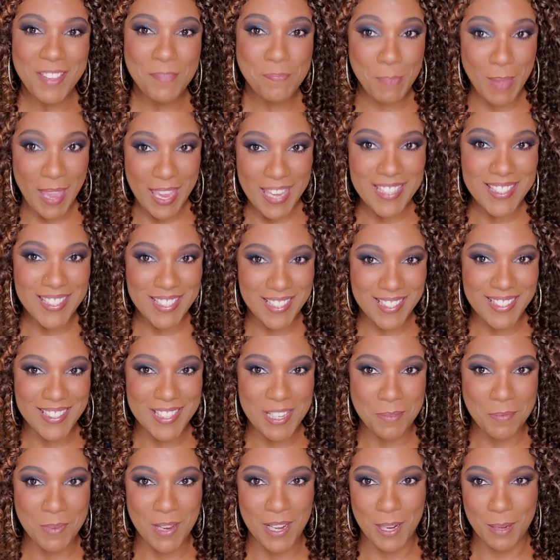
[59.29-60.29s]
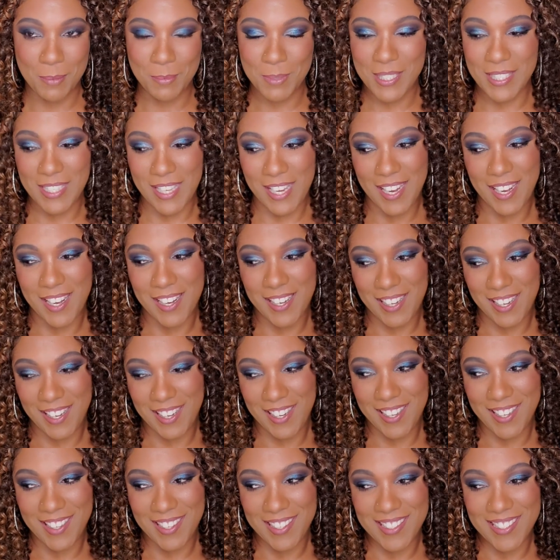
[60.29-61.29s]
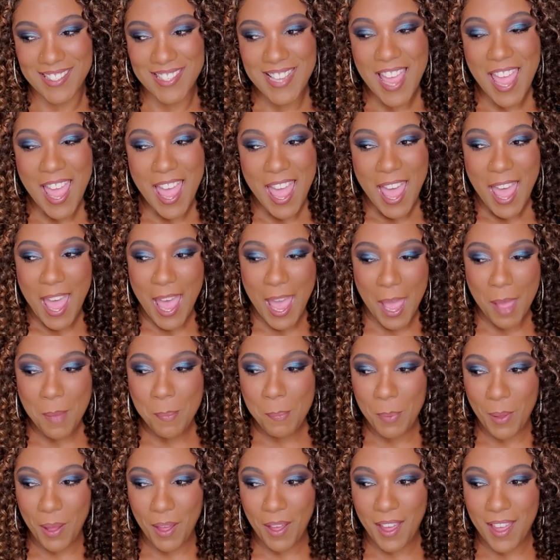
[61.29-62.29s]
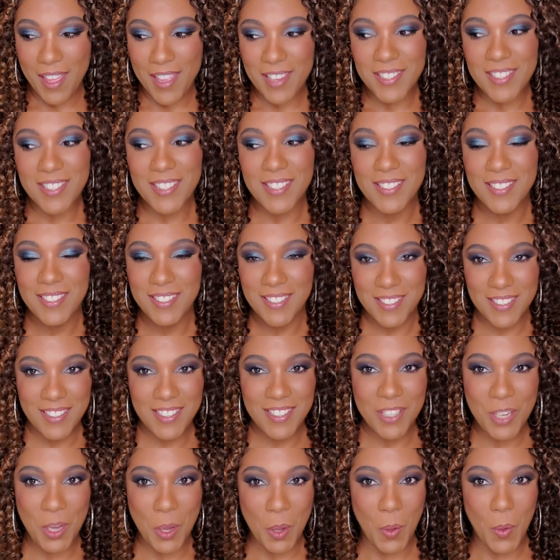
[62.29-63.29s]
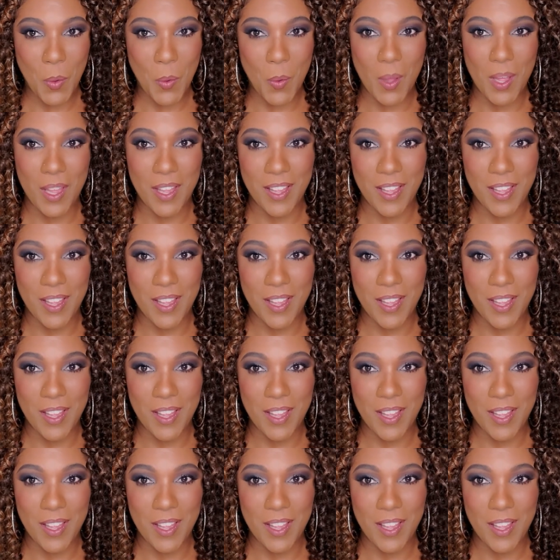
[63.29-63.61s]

basically what I'm saying is I bought, you know,